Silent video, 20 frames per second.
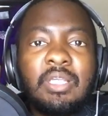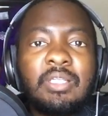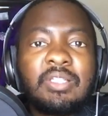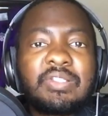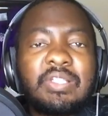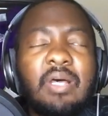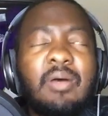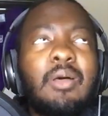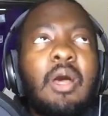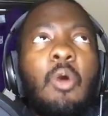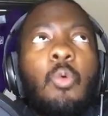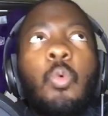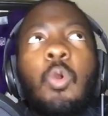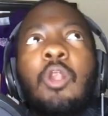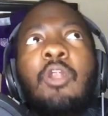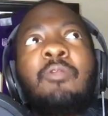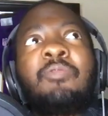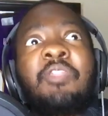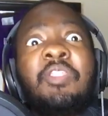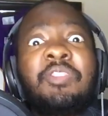So a
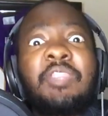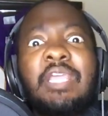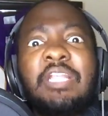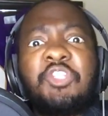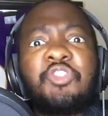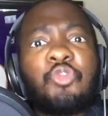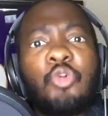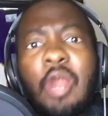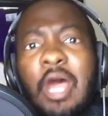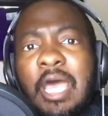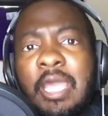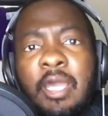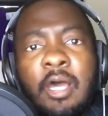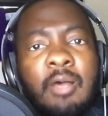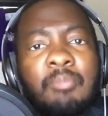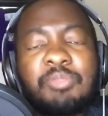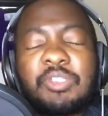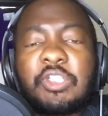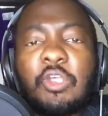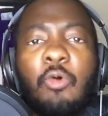word that they dry
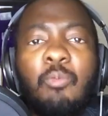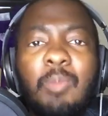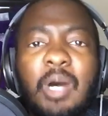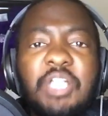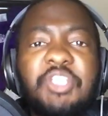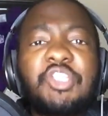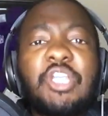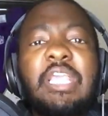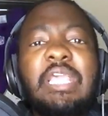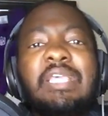hump so much